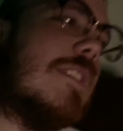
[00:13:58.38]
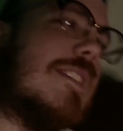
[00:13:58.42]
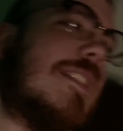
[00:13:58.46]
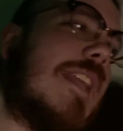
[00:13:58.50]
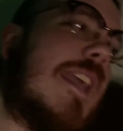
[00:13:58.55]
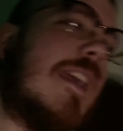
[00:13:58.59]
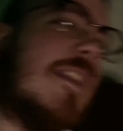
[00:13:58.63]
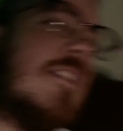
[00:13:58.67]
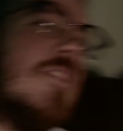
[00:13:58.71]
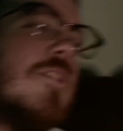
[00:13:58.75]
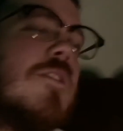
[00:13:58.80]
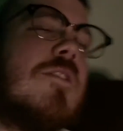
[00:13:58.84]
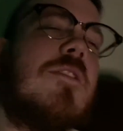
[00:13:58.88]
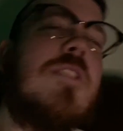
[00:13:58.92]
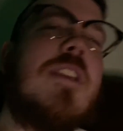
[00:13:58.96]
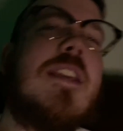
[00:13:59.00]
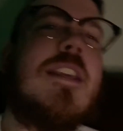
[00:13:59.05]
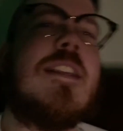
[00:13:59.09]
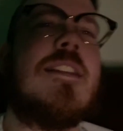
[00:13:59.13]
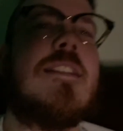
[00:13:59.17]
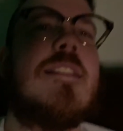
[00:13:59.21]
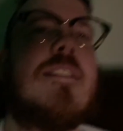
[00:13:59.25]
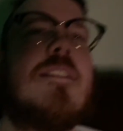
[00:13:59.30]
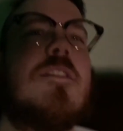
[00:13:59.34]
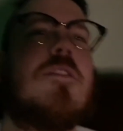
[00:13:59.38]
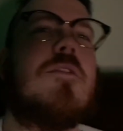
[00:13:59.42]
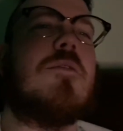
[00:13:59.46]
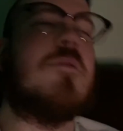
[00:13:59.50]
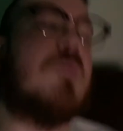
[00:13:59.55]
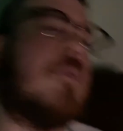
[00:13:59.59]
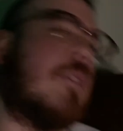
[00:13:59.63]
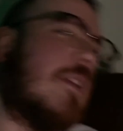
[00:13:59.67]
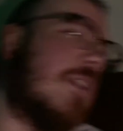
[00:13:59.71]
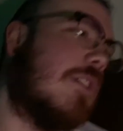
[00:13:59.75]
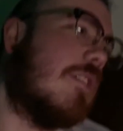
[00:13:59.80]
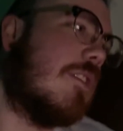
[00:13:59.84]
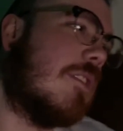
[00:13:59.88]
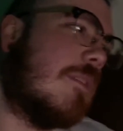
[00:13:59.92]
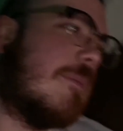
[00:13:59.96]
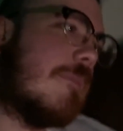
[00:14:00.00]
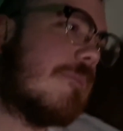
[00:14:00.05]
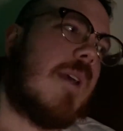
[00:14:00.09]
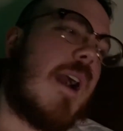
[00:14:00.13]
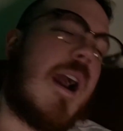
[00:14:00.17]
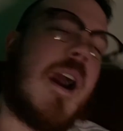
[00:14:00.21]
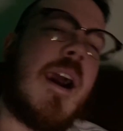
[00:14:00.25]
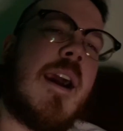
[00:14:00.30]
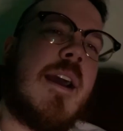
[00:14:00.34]
Daniel Isn't Real.
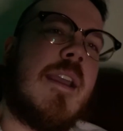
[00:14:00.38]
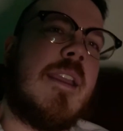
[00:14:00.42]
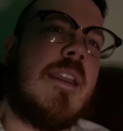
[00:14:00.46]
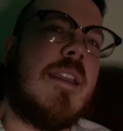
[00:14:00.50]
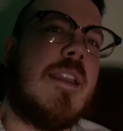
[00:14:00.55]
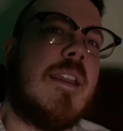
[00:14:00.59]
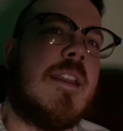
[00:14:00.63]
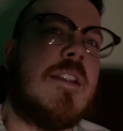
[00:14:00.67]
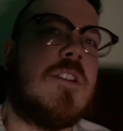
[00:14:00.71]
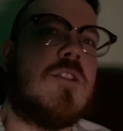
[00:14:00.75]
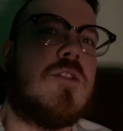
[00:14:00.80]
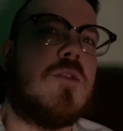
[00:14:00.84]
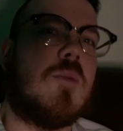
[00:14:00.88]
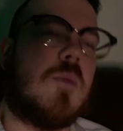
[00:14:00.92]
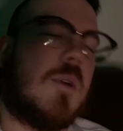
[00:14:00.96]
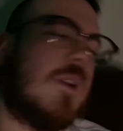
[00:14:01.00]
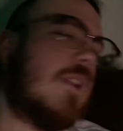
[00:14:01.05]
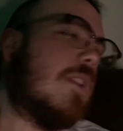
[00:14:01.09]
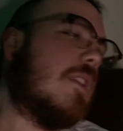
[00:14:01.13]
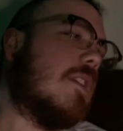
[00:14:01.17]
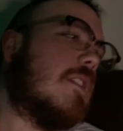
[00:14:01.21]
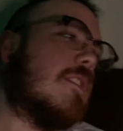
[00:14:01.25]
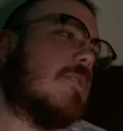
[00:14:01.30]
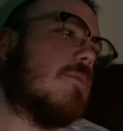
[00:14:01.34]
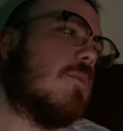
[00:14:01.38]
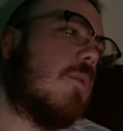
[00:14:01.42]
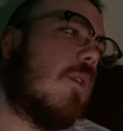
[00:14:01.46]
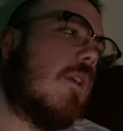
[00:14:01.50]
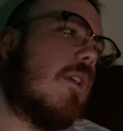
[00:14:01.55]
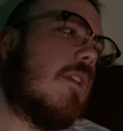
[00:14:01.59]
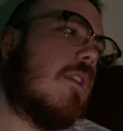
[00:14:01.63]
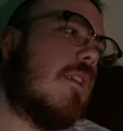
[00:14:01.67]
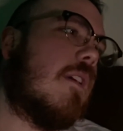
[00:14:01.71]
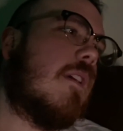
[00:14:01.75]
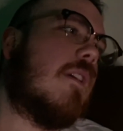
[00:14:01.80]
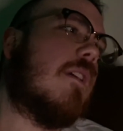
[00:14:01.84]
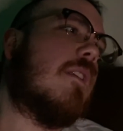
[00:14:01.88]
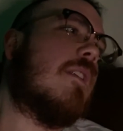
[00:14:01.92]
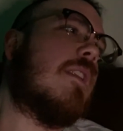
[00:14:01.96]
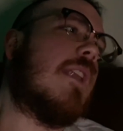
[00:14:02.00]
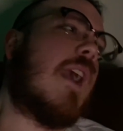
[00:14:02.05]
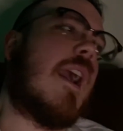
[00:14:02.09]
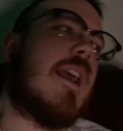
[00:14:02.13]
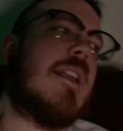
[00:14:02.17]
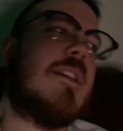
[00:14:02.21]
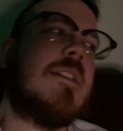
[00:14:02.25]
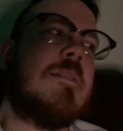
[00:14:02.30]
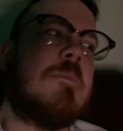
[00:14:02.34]
I enjoyed this one
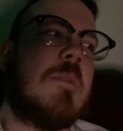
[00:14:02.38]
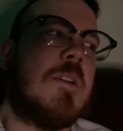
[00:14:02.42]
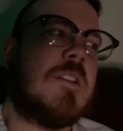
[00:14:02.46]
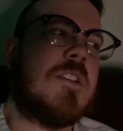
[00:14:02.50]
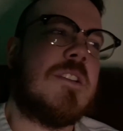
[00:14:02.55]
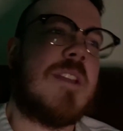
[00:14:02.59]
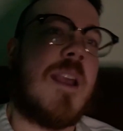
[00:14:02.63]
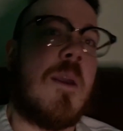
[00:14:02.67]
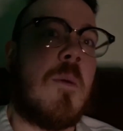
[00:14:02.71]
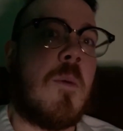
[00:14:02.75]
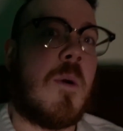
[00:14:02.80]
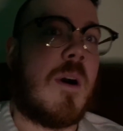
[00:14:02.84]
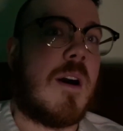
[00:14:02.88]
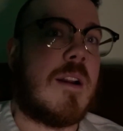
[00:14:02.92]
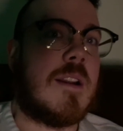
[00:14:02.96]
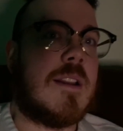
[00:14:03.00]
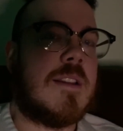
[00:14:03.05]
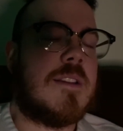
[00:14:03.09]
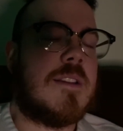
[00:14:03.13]
not as much as I wanted